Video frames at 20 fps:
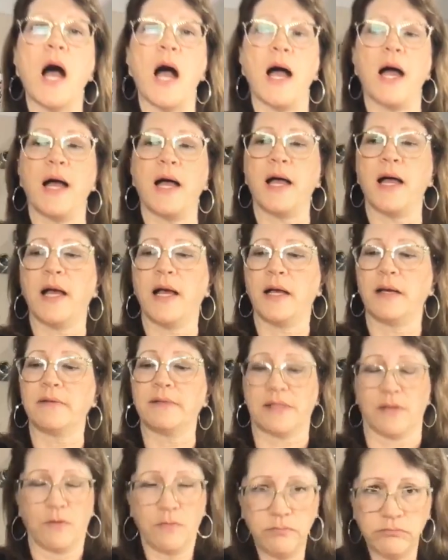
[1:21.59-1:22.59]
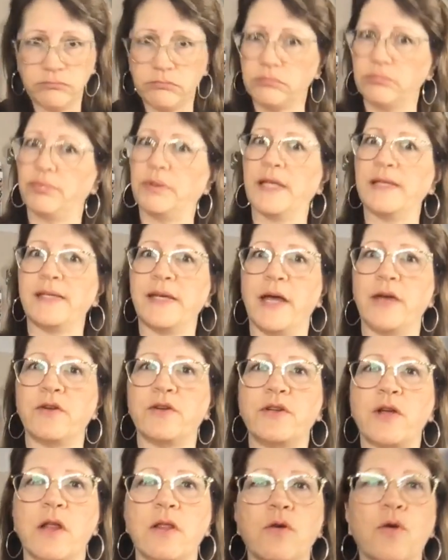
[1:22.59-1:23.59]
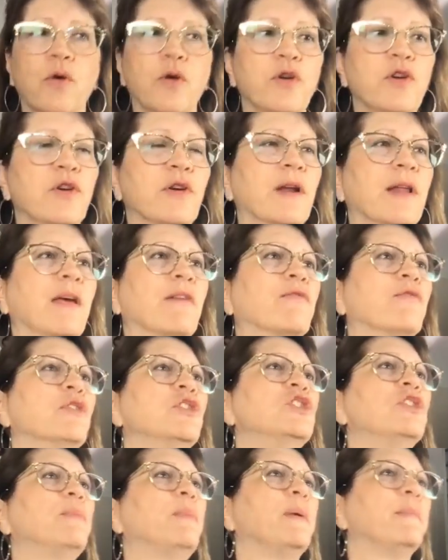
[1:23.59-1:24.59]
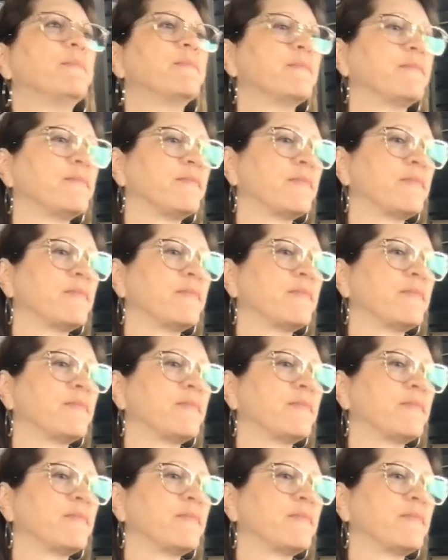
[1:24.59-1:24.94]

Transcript: Uh, so place a hundred dollar order, you're going to get free shipping.